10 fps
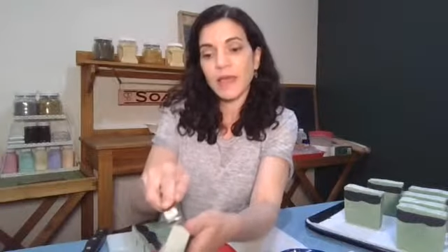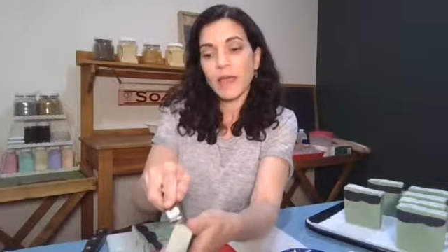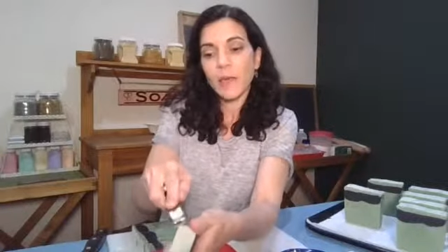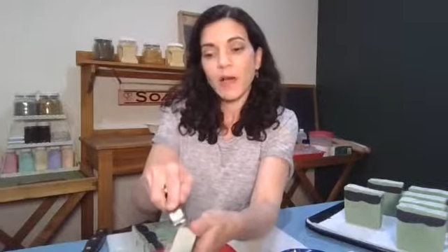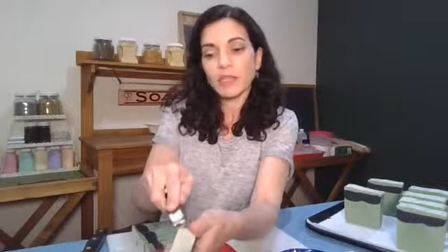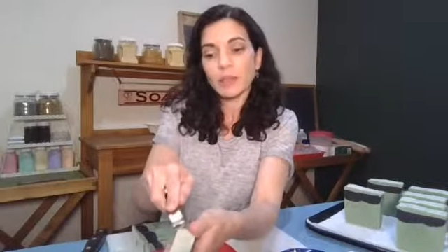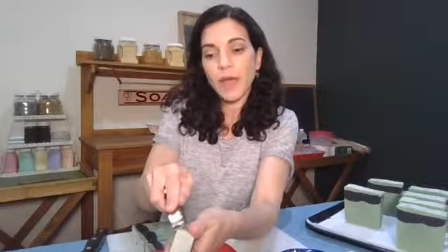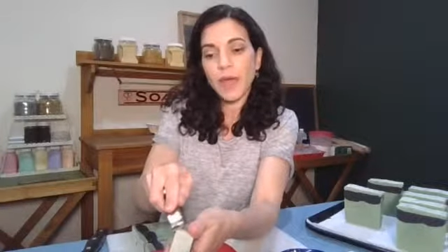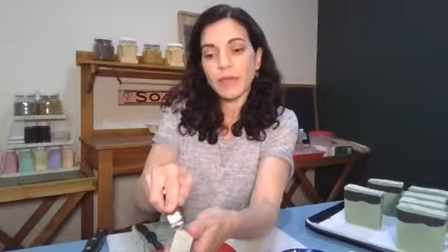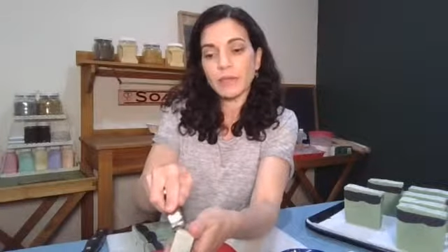And wash
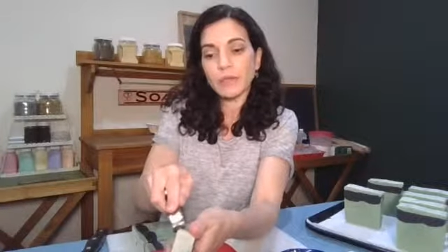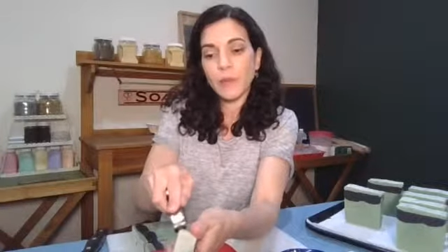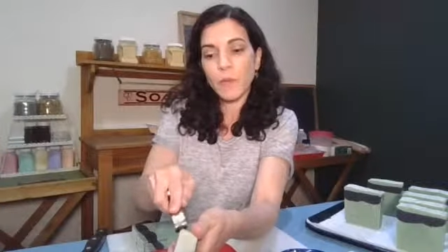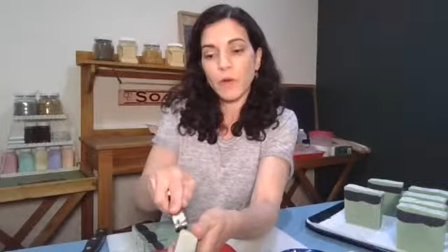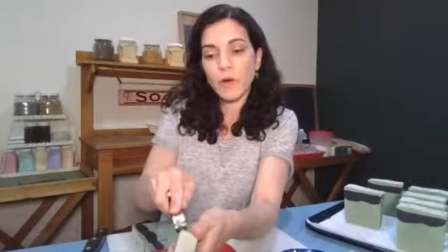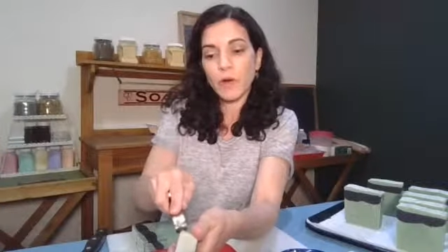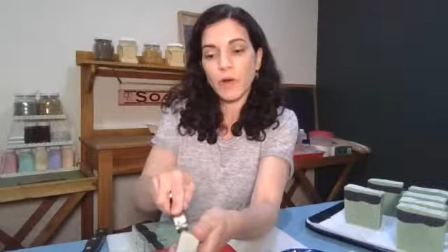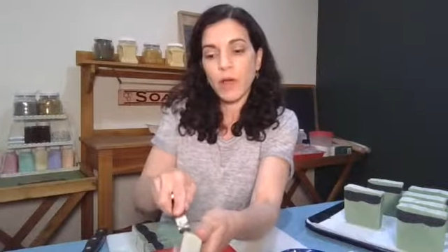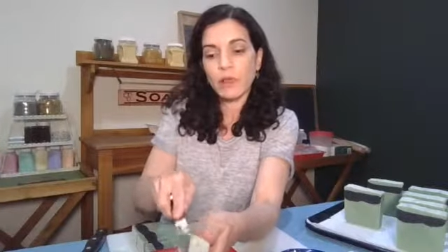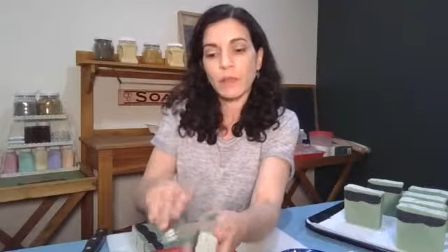bags
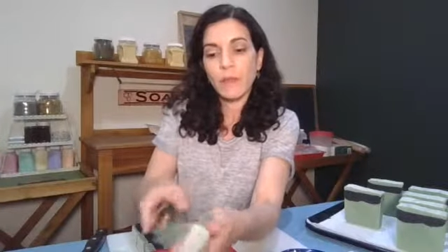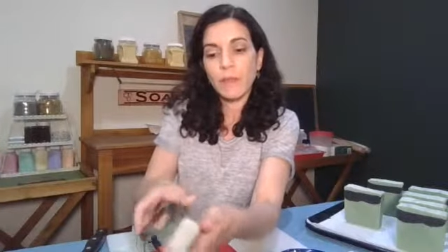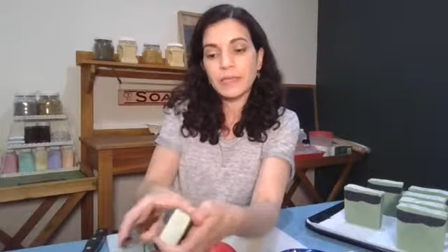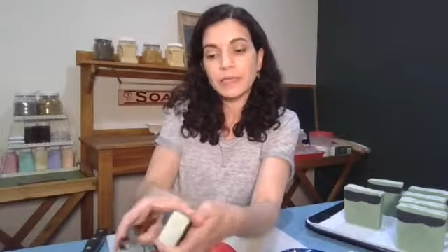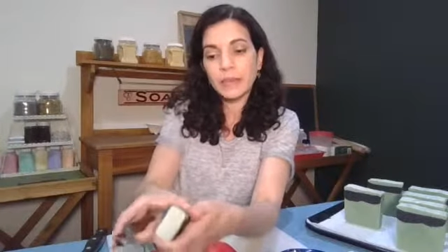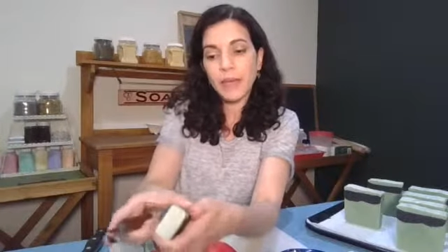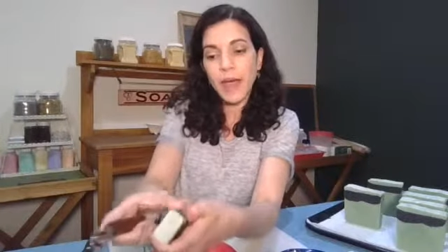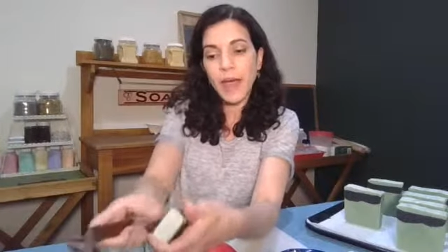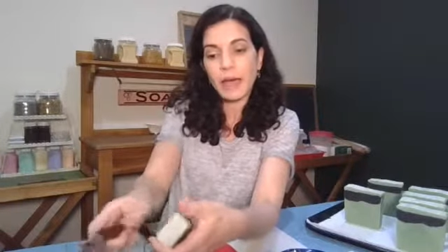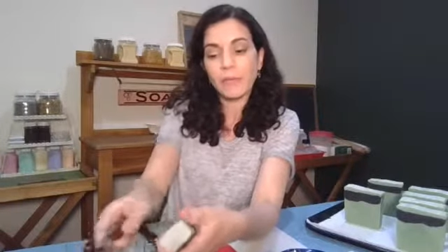were a little muslin
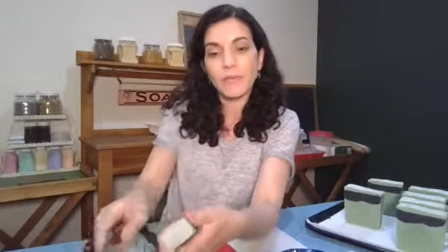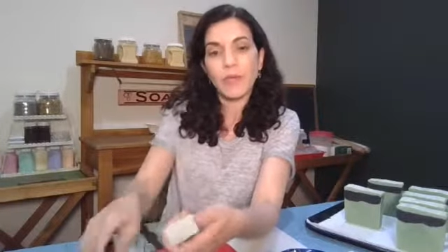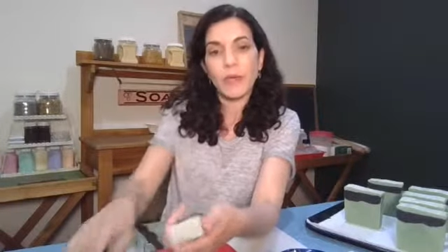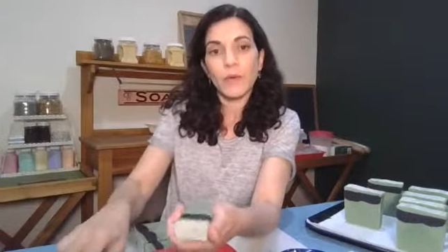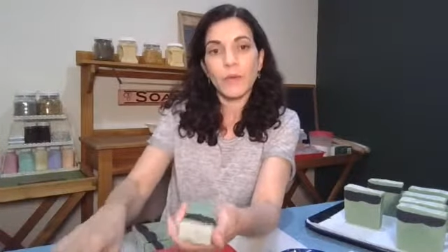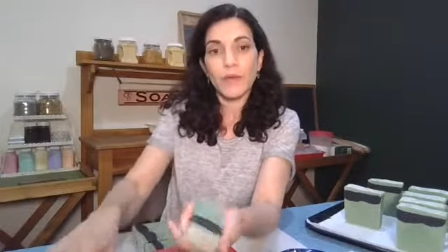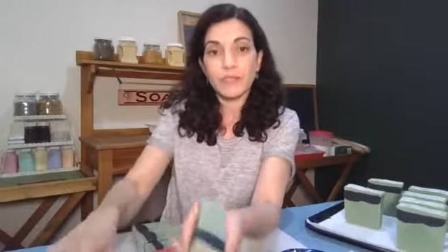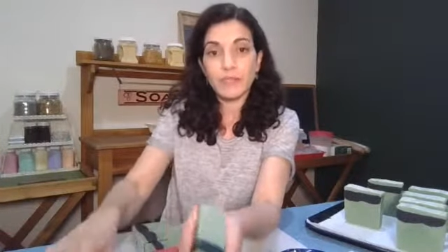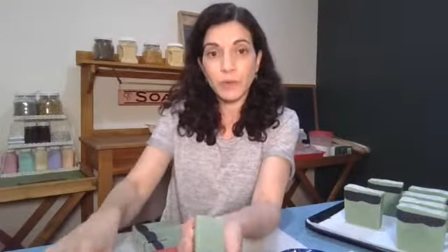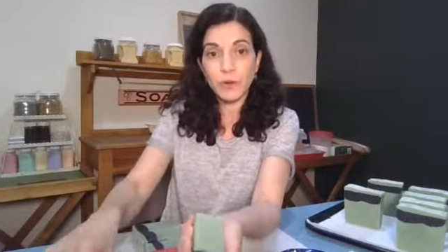bag with
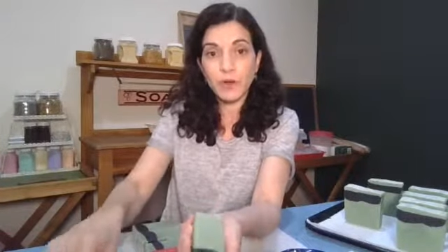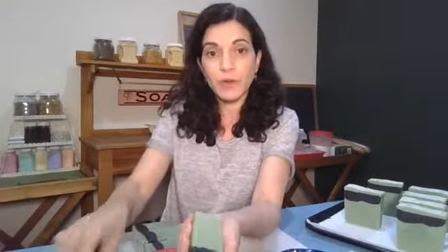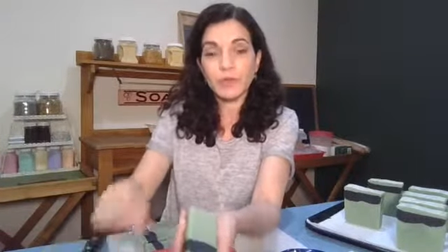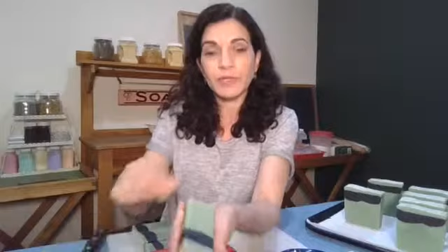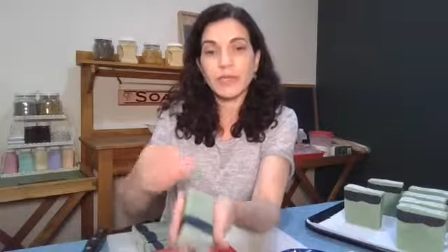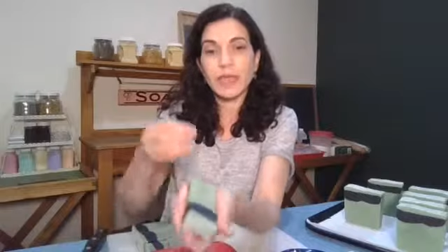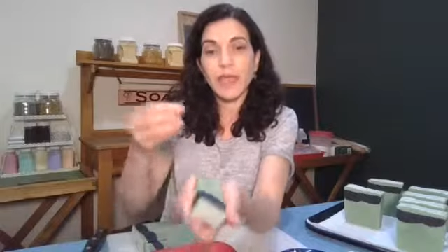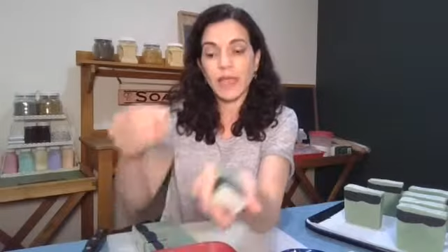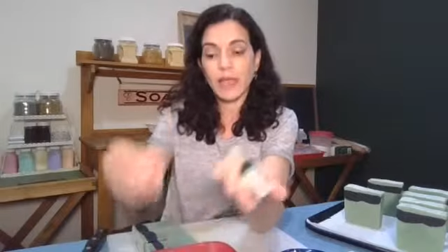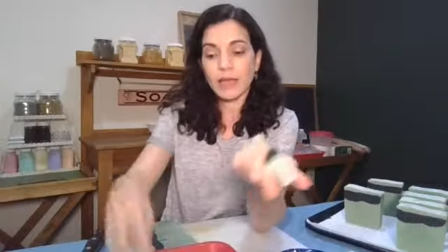some herbs
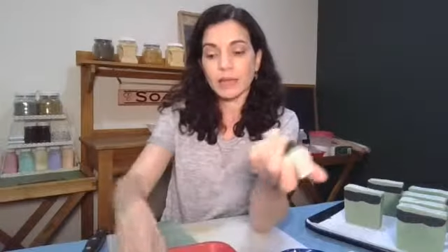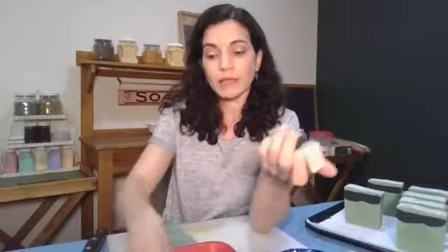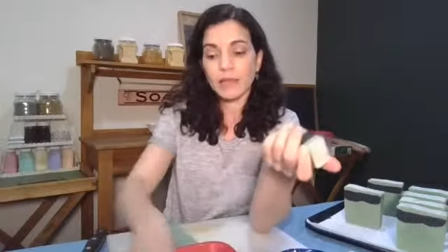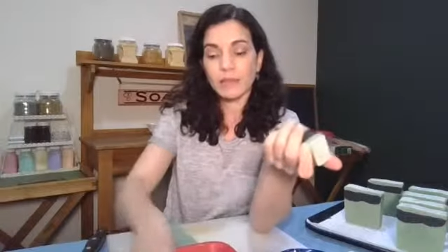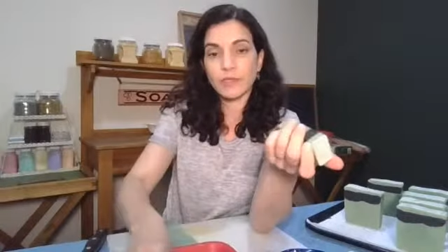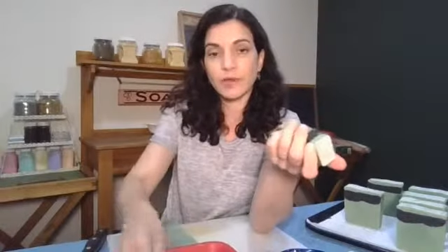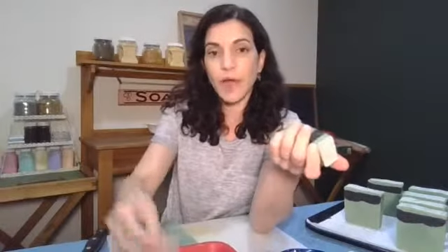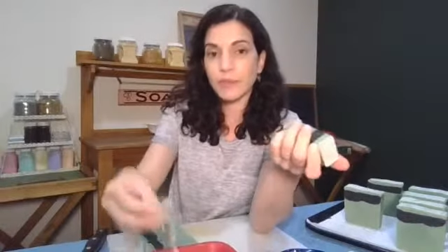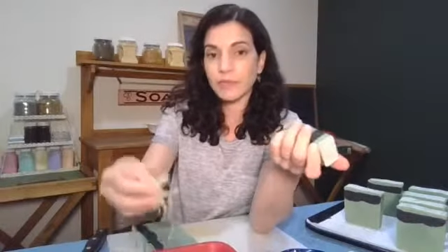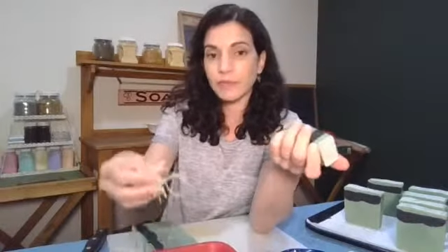and some
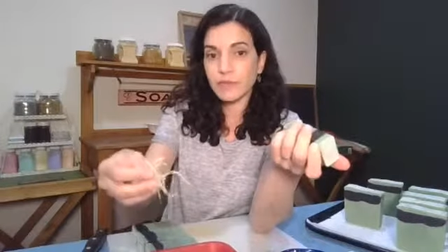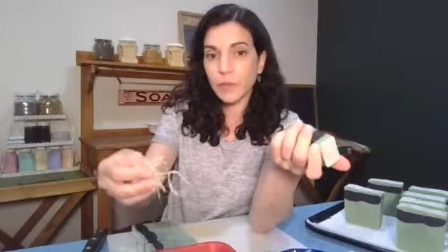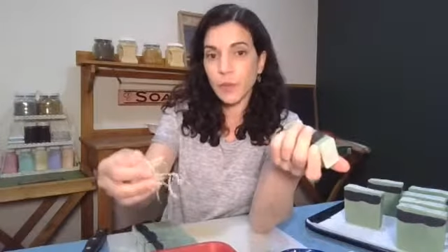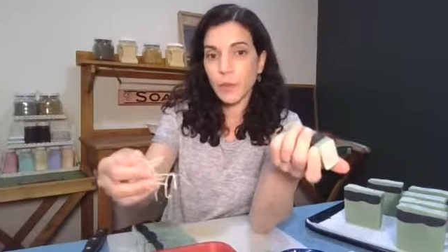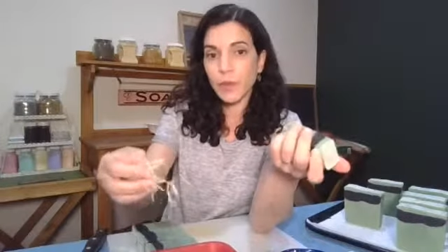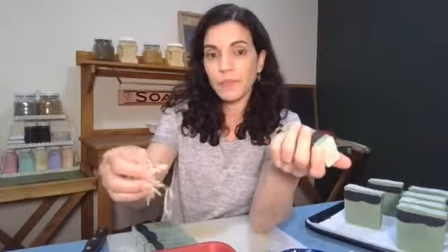scraps of soap